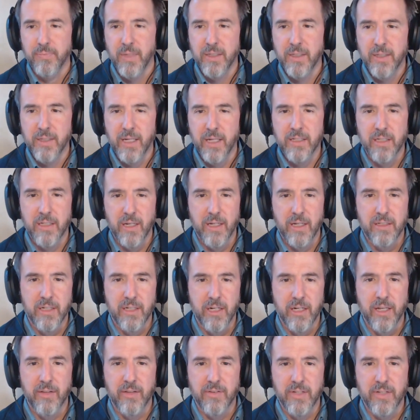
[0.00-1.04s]
It's
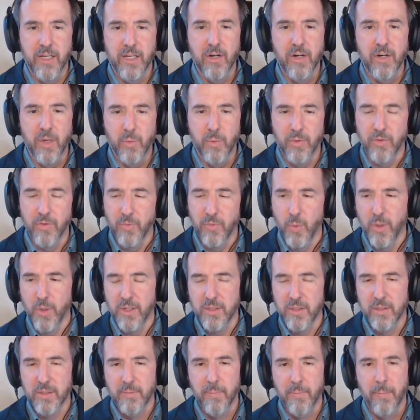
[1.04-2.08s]
the internet with a
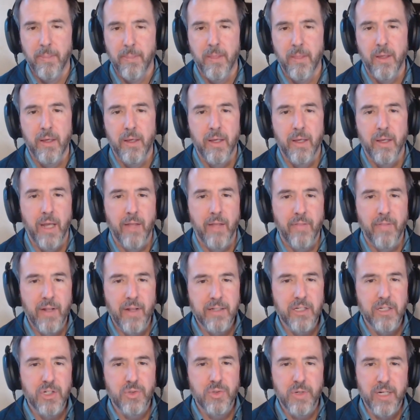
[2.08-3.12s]
voice, and that's
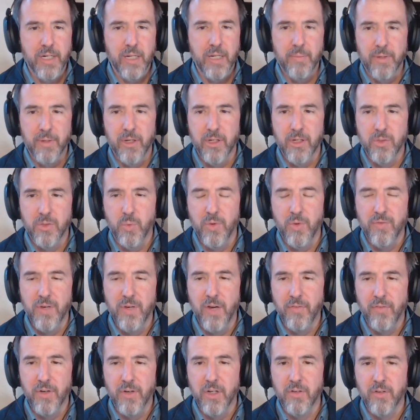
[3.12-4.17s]
intriguing because we've
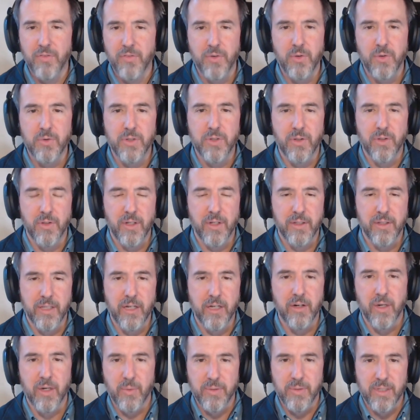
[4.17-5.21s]
never confused and thought the
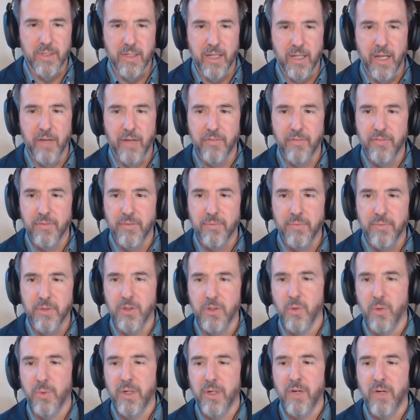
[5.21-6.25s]
internet was alive.
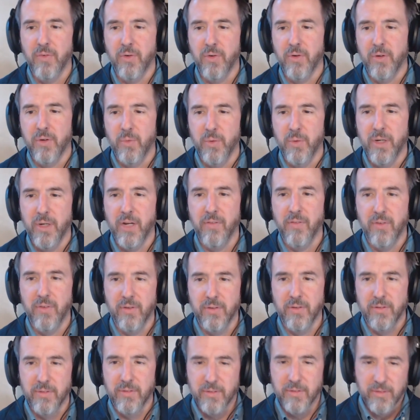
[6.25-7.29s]

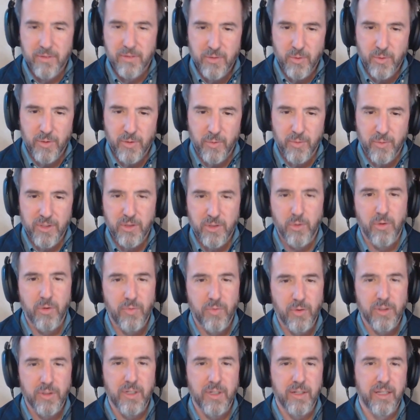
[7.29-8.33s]
We sort of
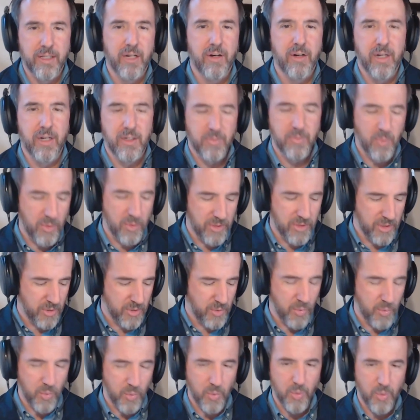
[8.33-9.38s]
looked at the internet more as a
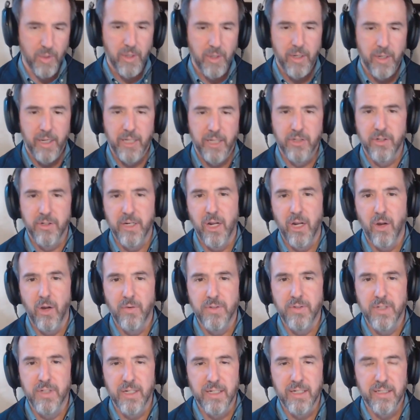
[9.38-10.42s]
tool, and so now all of a
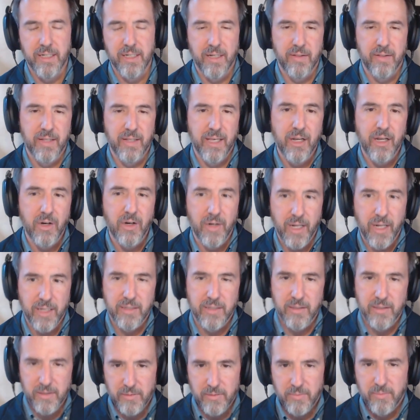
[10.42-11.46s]
sudden it's like the internet
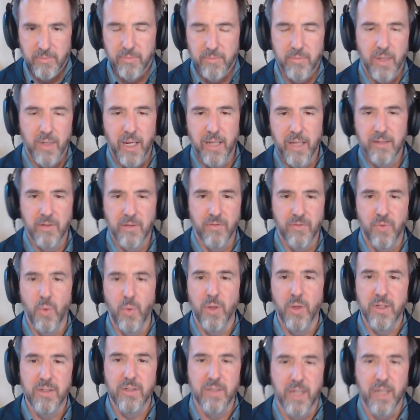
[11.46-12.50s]
has a
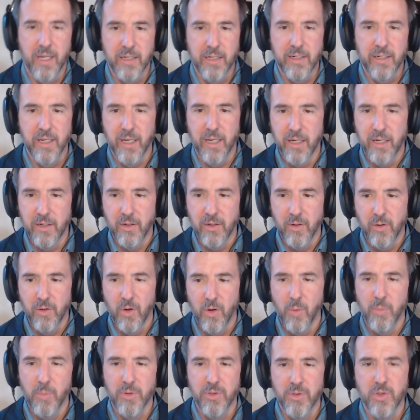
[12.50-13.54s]
voice and can
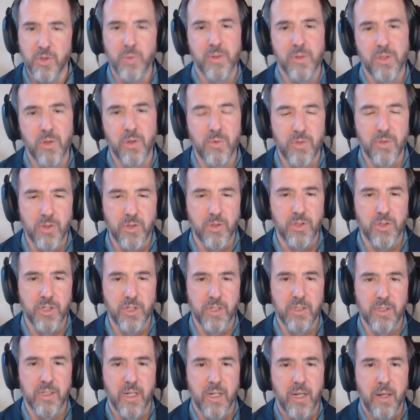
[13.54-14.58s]
almost do its own
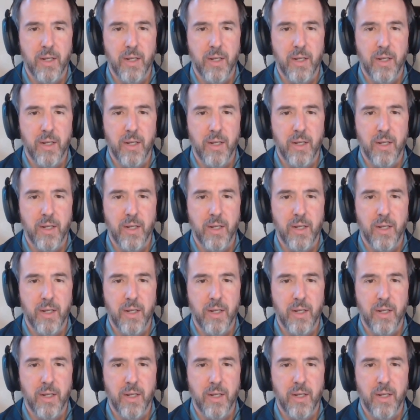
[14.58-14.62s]
searches.